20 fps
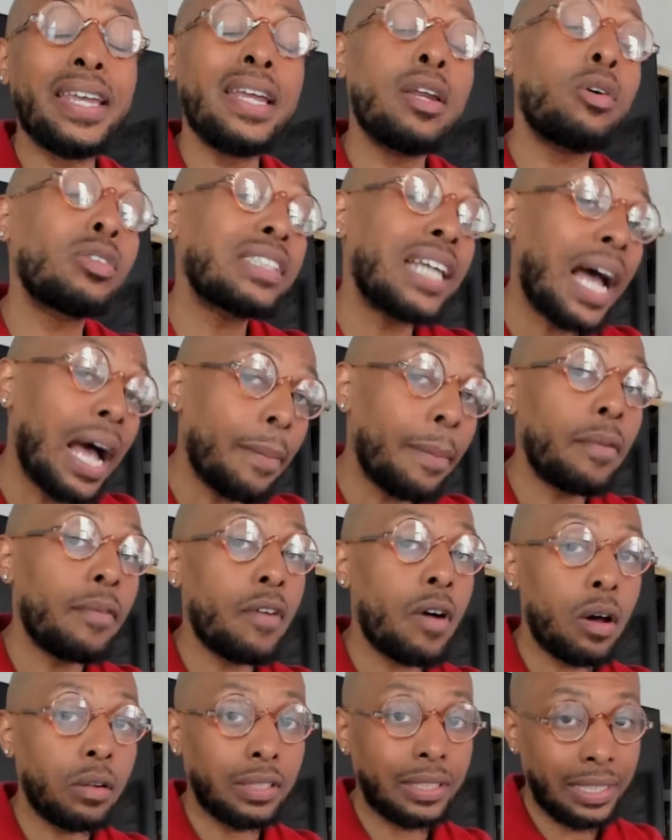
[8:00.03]
then on top
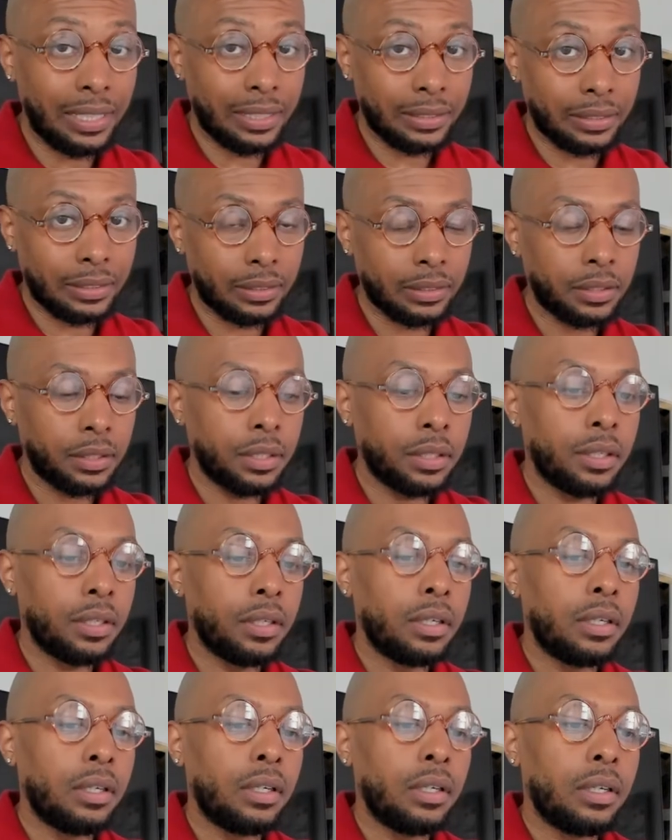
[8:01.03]
of all of this,
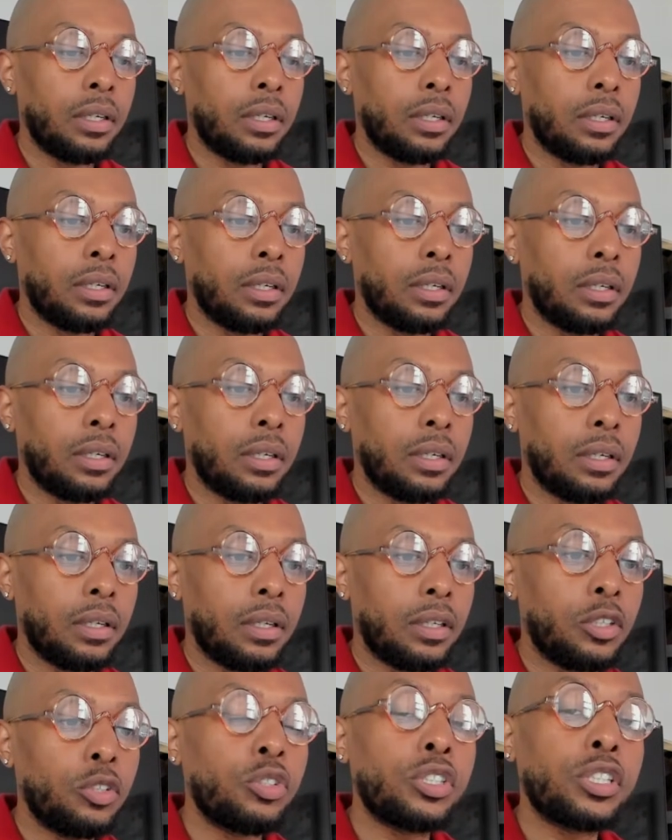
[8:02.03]

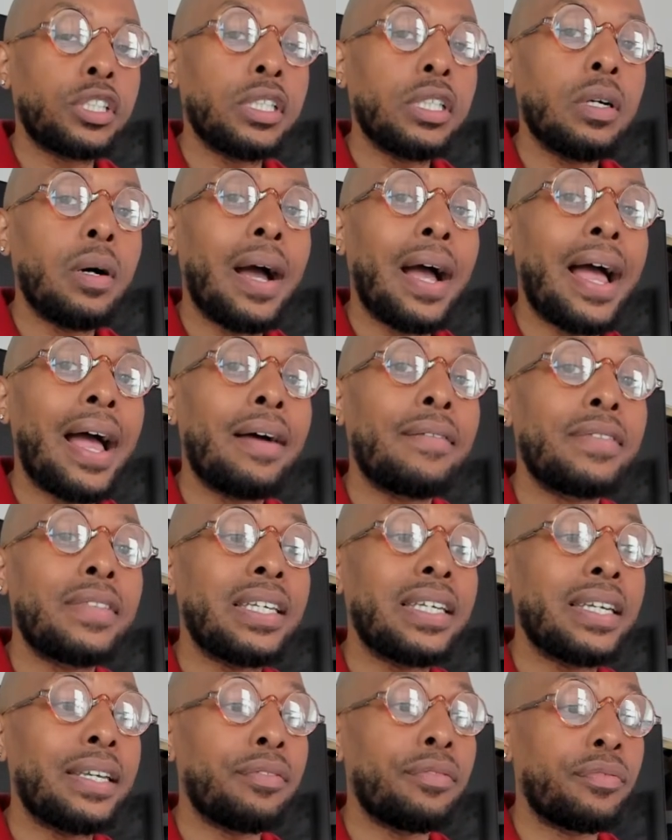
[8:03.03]
you still have
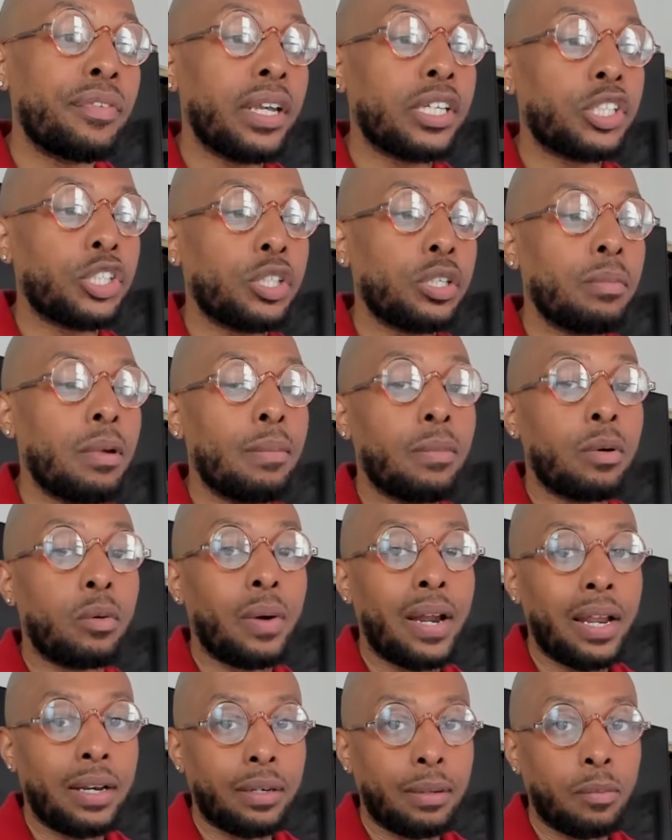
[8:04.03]
the eviction
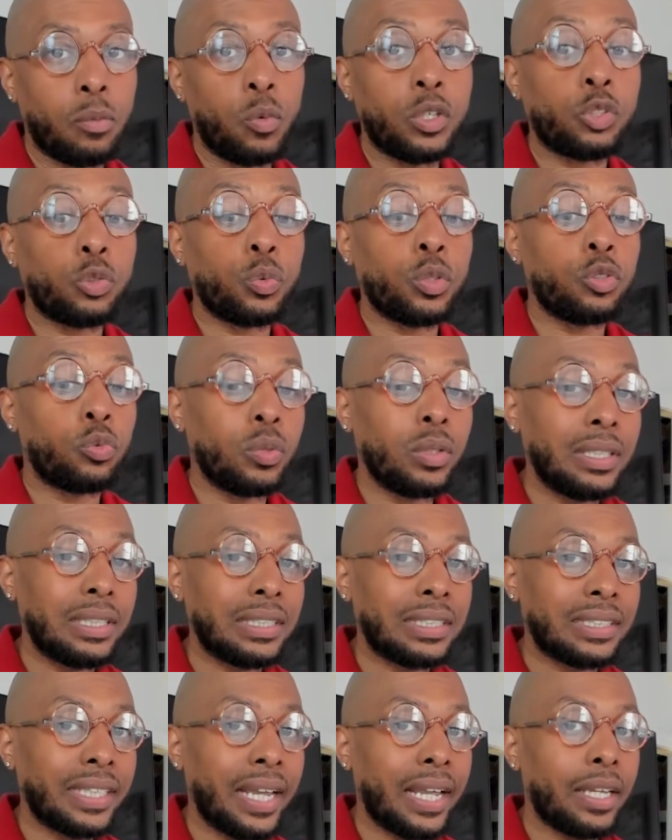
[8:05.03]
memorandum, which with real
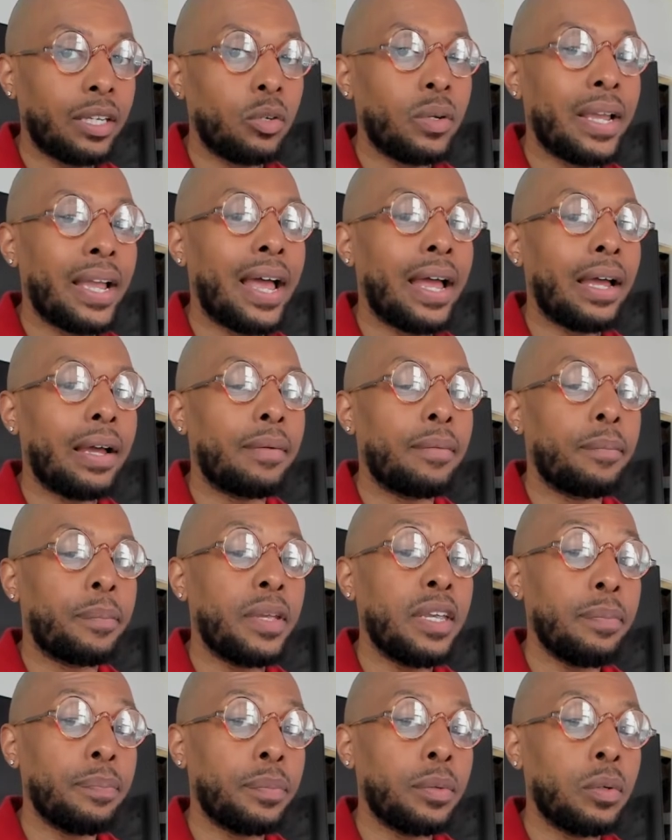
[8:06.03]
estate, you got
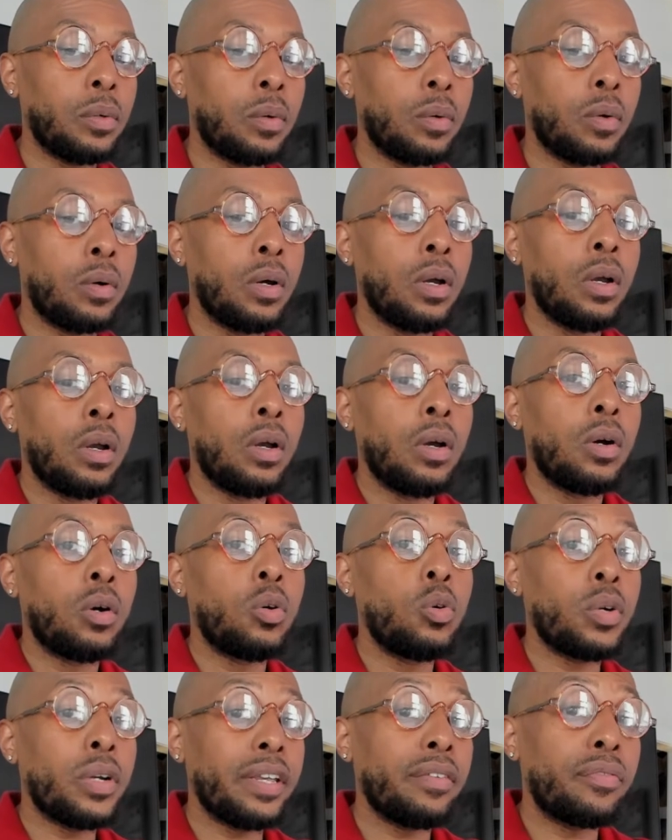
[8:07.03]
people
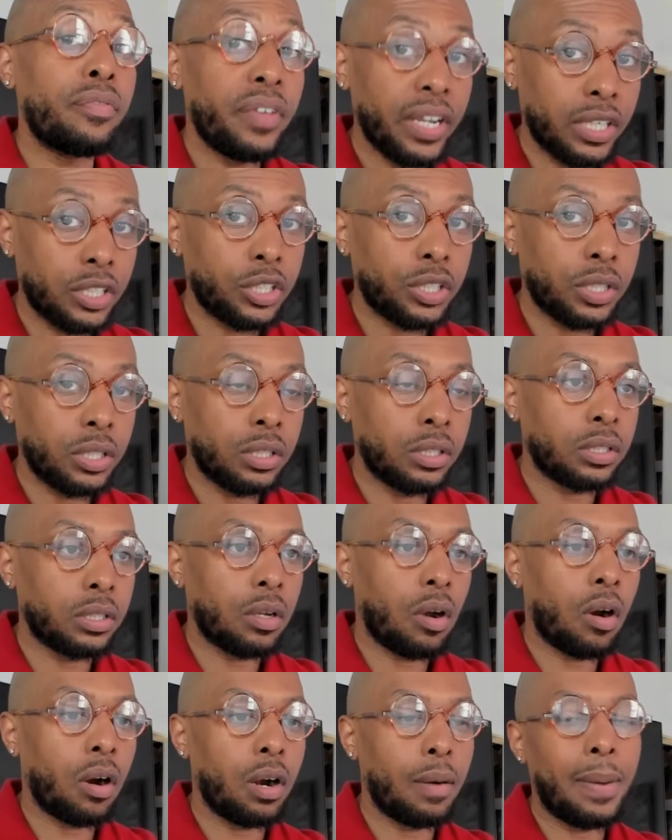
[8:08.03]
who
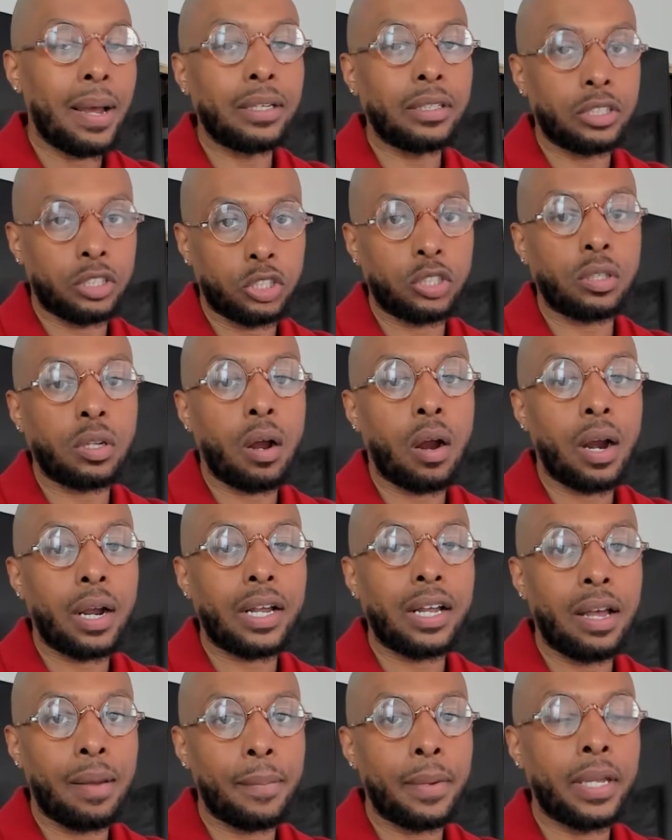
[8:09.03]
evictions are about to
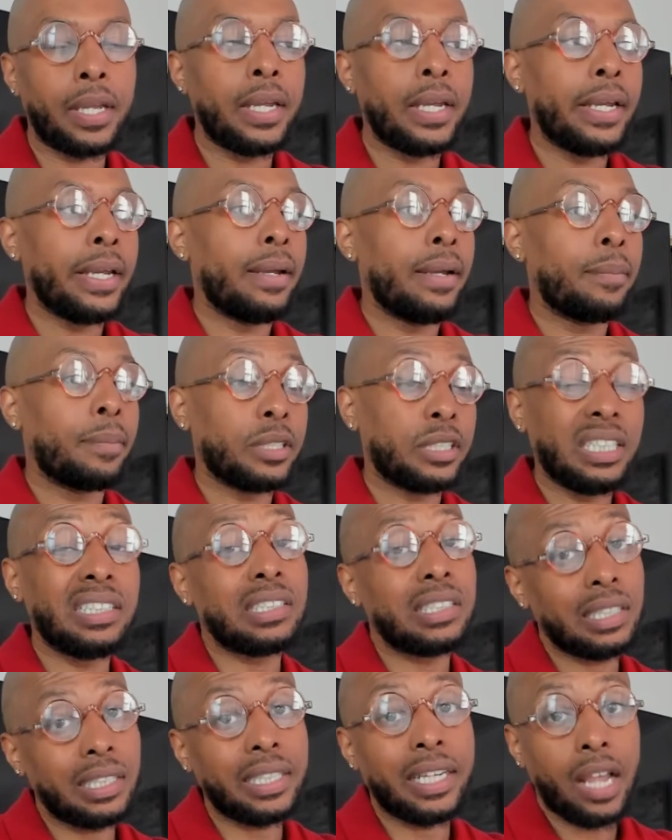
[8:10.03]
start coming,
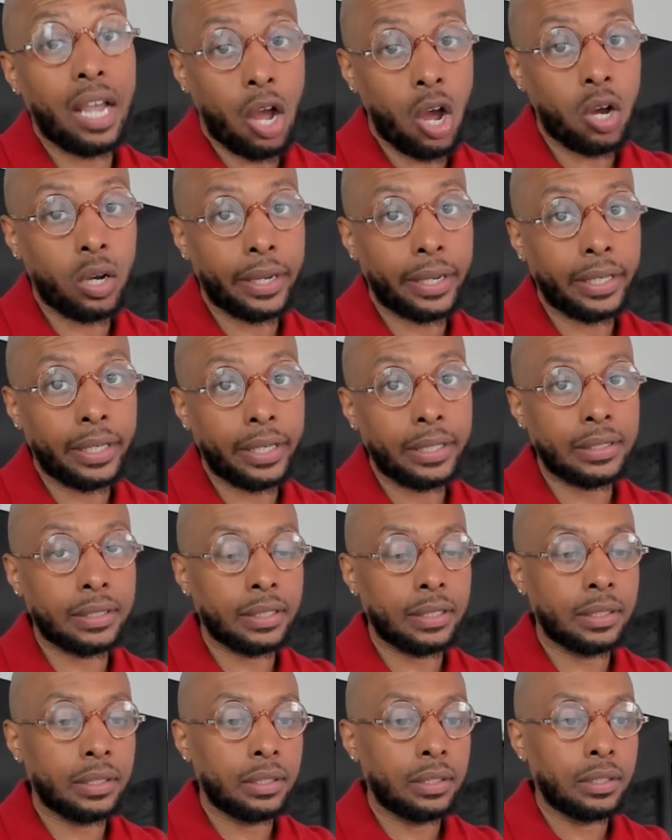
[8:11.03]
potentially in
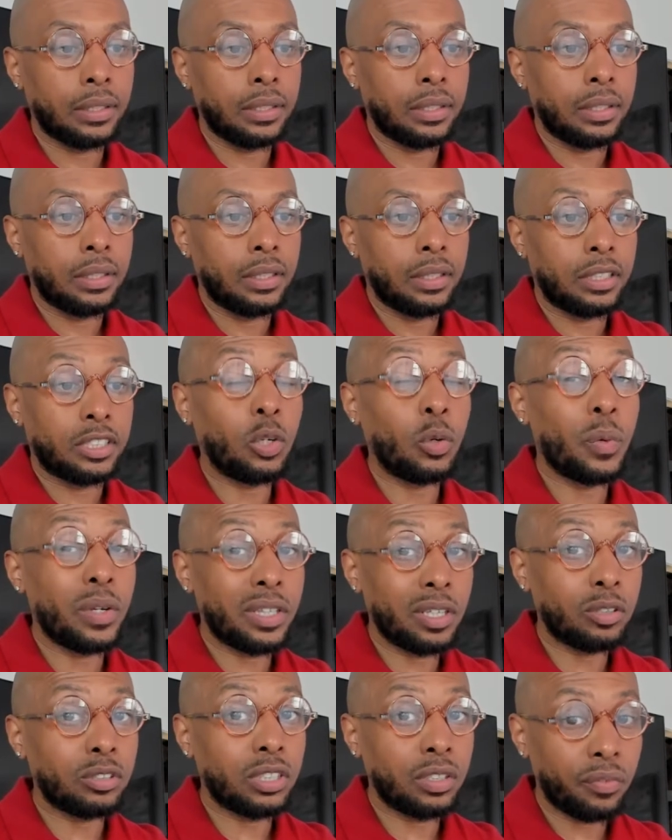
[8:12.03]
August. So
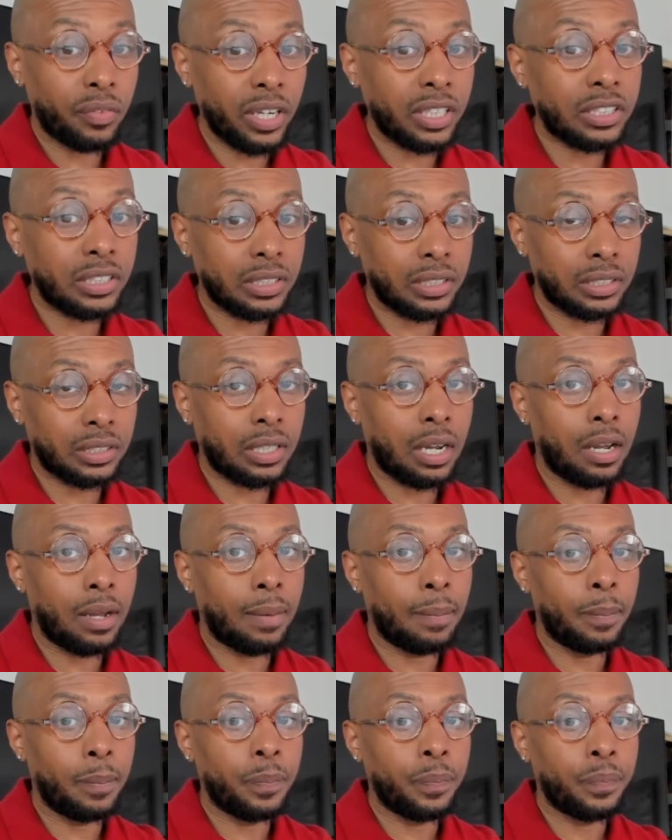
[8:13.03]
when those evictions
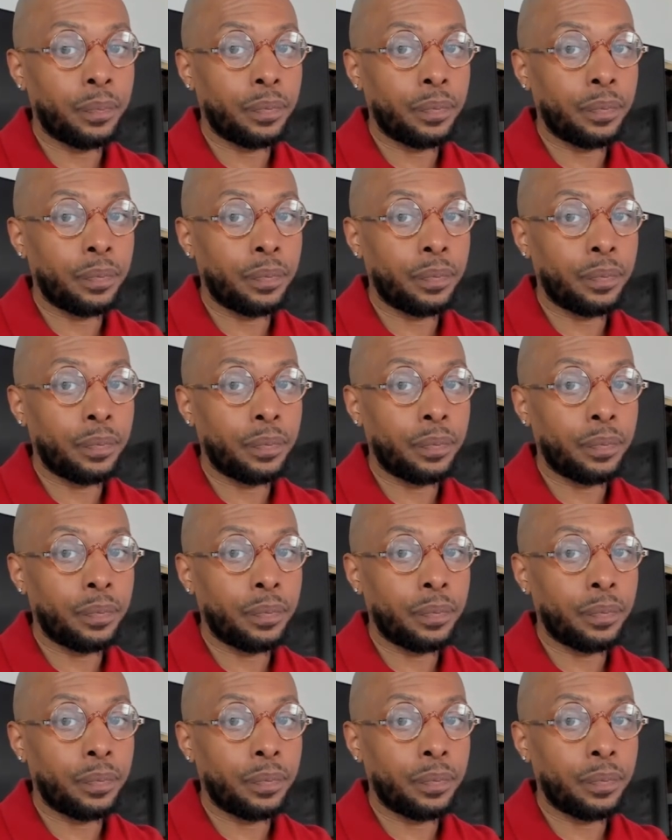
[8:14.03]
come